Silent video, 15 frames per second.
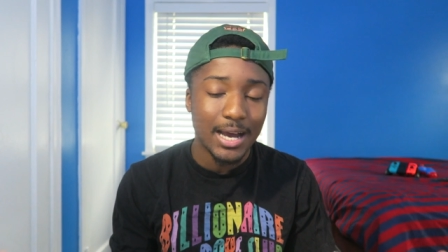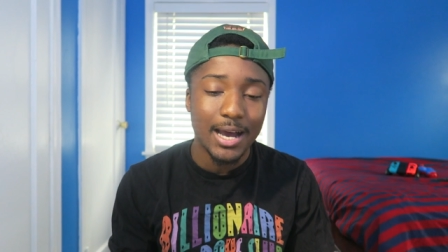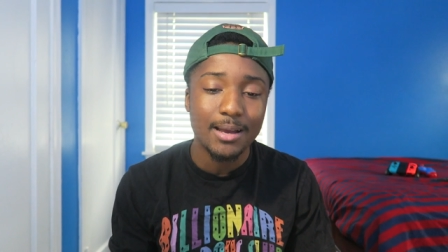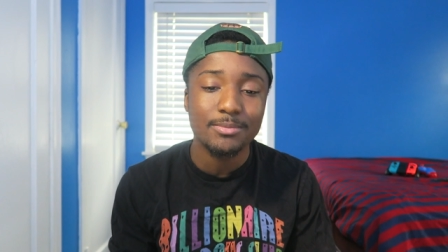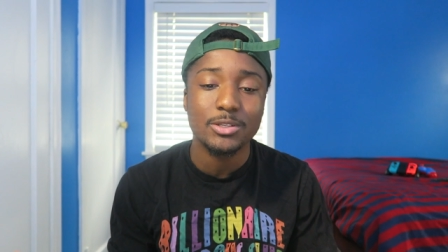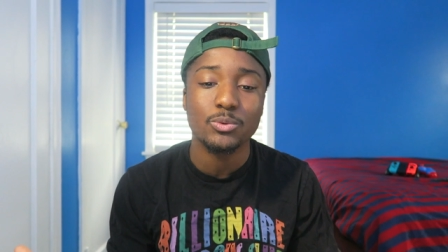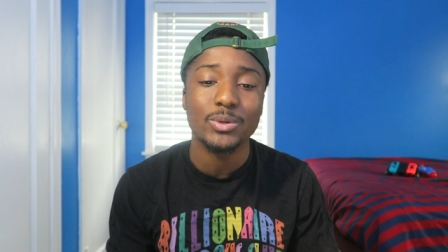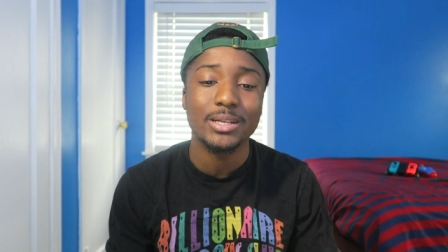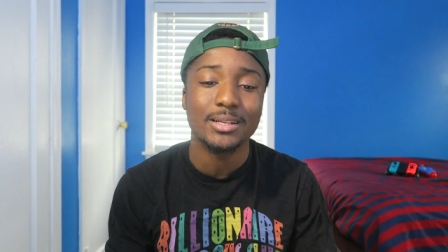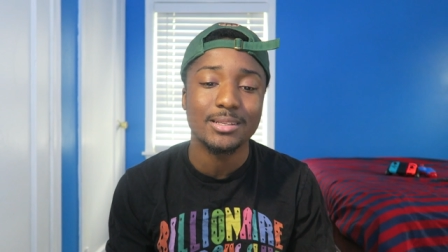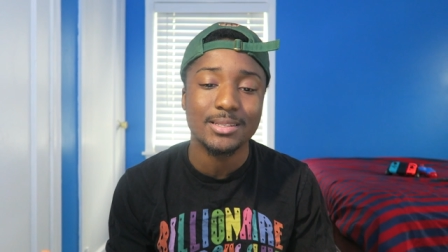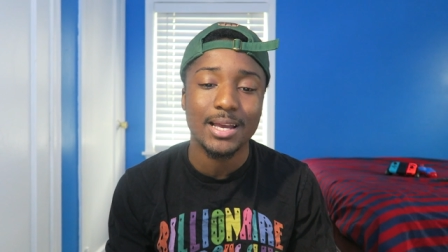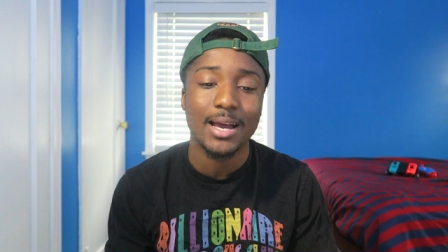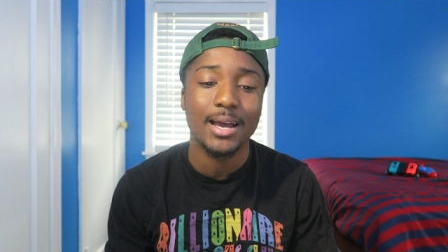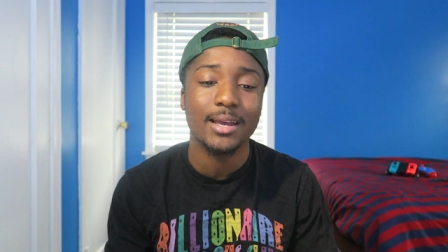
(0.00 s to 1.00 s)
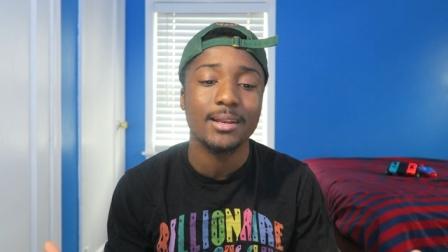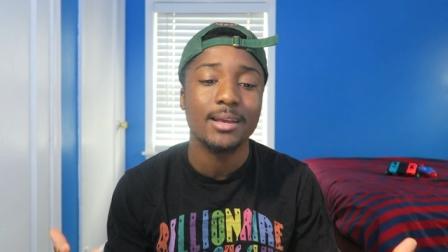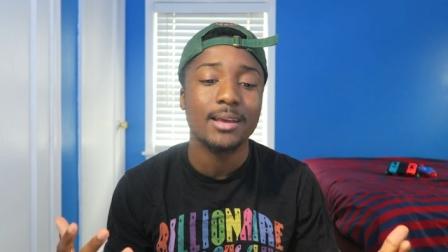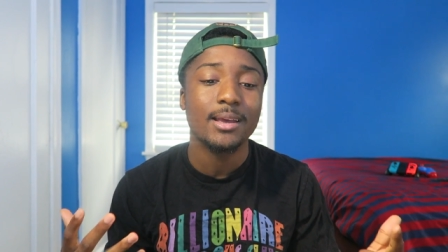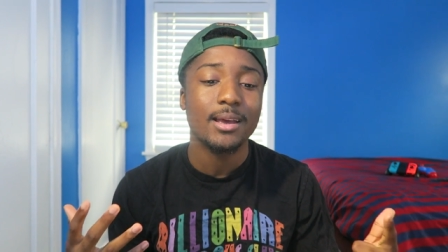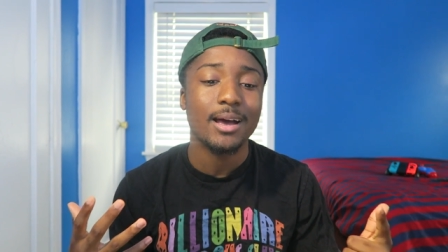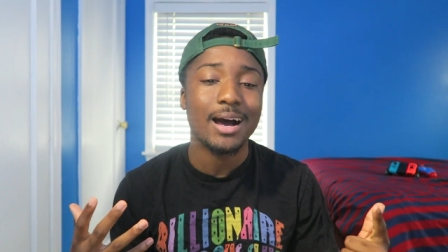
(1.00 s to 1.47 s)
time to
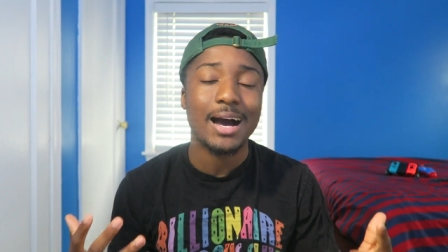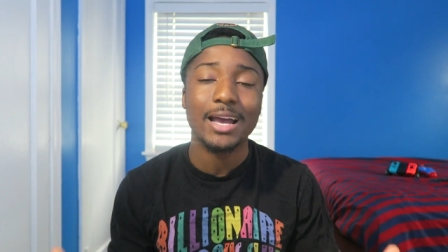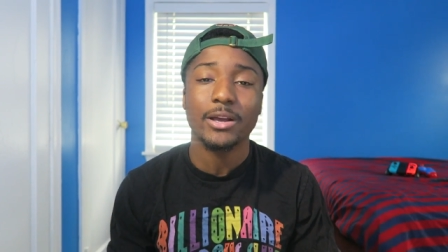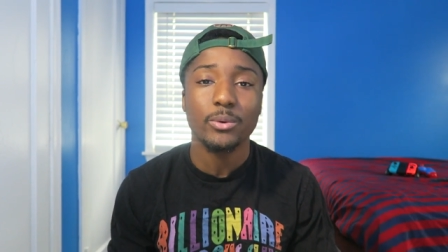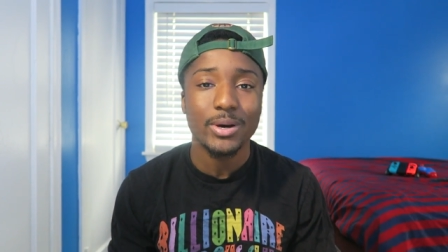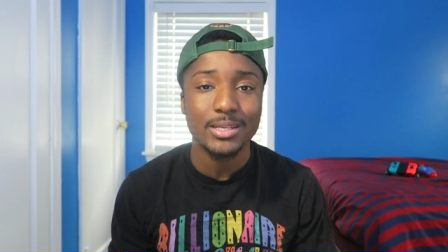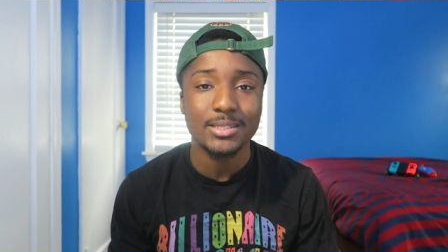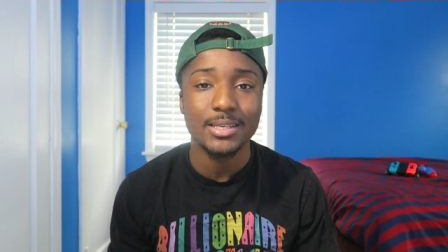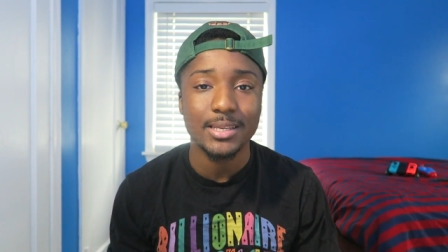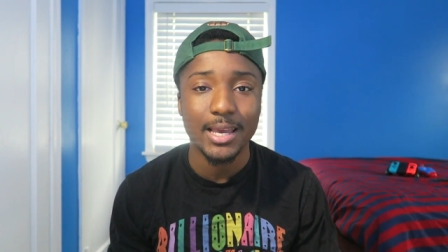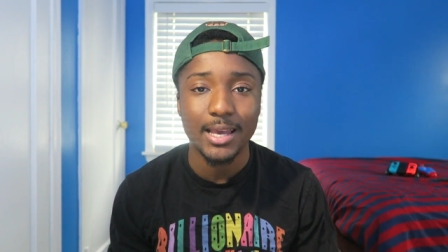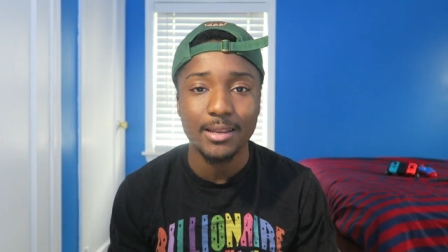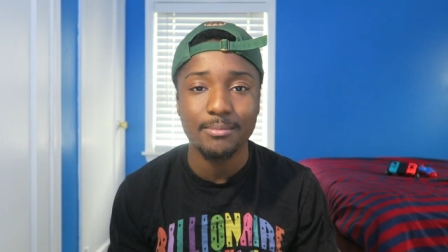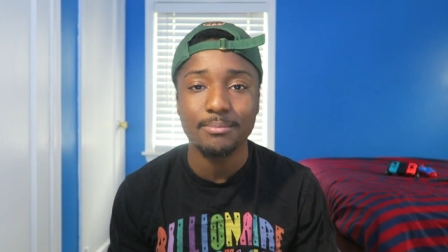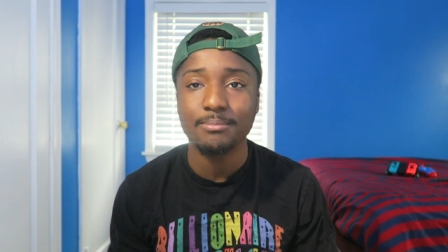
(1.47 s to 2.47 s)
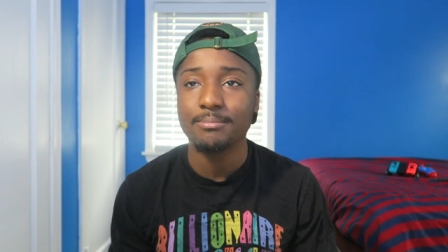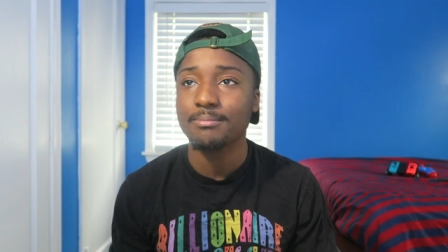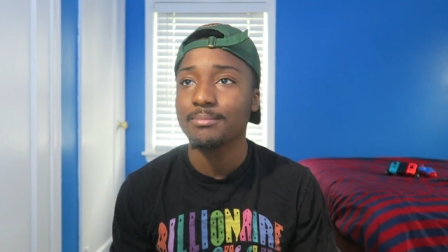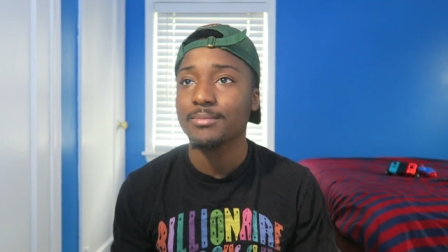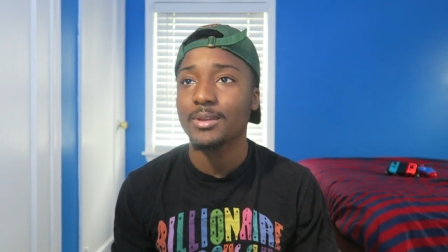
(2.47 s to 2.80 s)
redesign iOS again